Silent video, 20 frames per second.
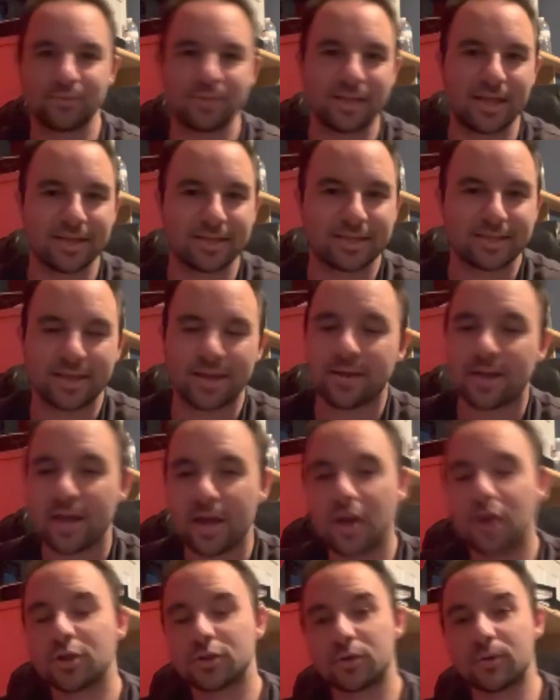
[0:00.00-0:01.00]
we like to say.
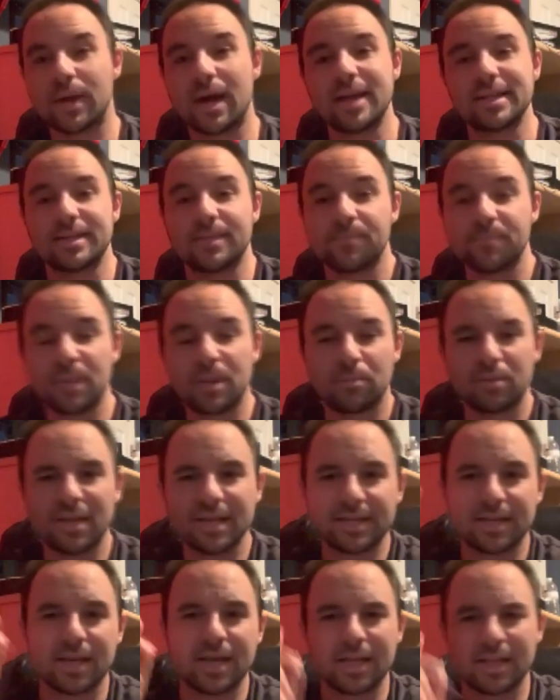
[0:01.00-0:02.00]
So guys,
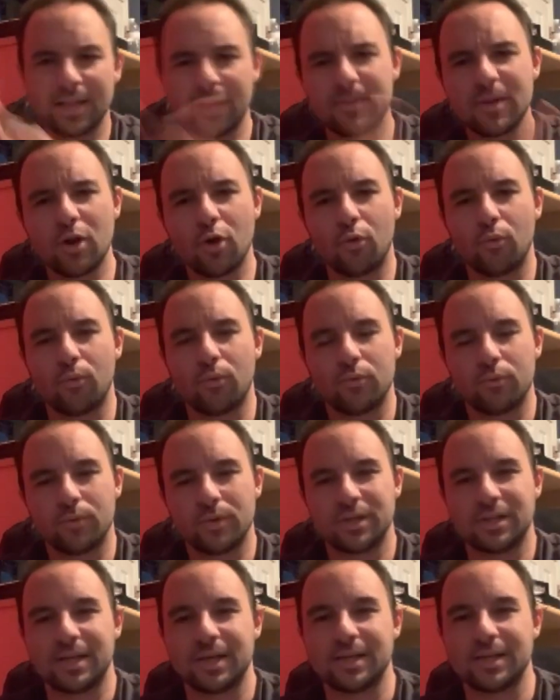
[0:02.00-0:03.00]
please let me know
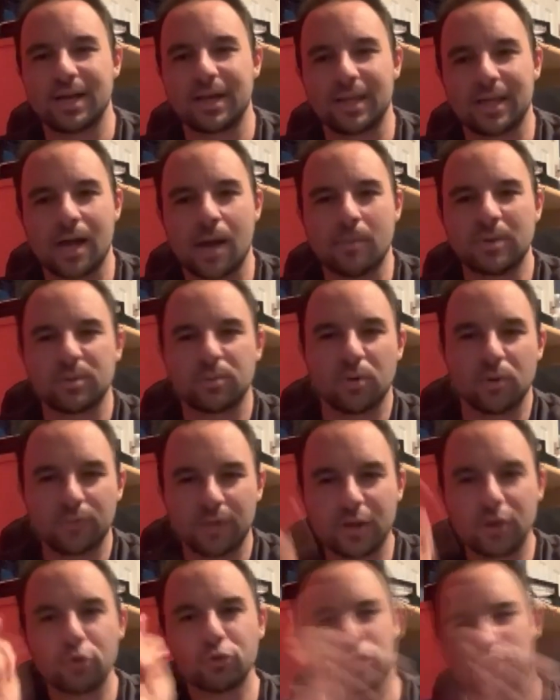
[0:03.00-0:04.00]
what you think down in the comments below.
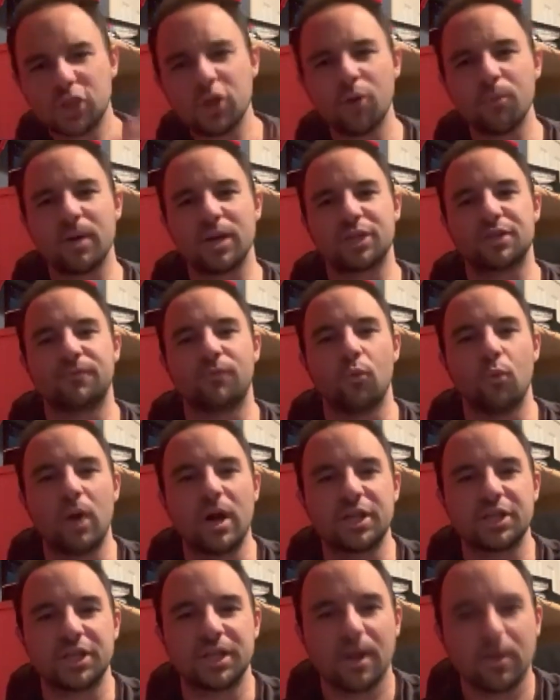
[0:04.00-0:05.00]
Thank you so much for
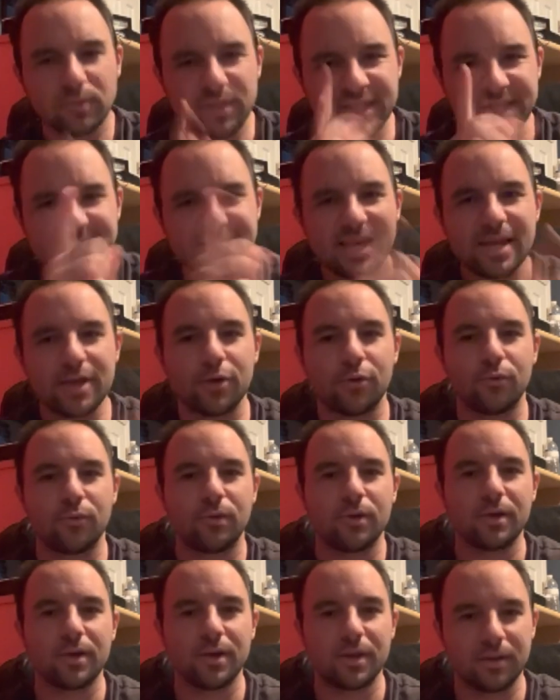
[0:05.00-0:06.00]
watching, and I will see you
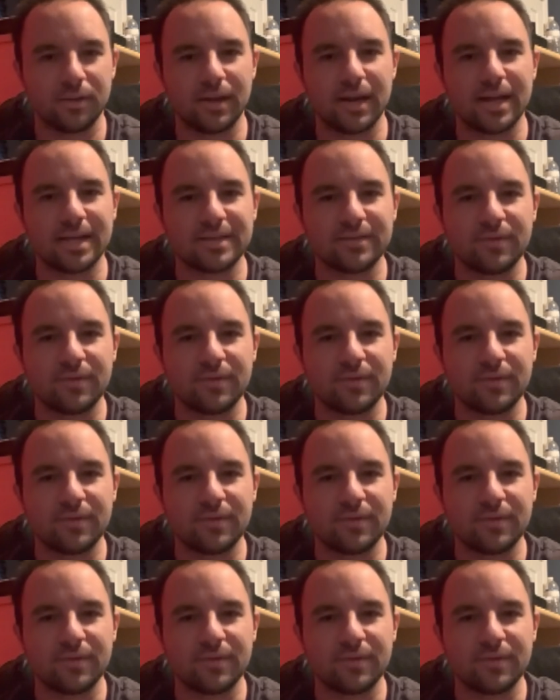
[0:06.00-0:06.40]
in the next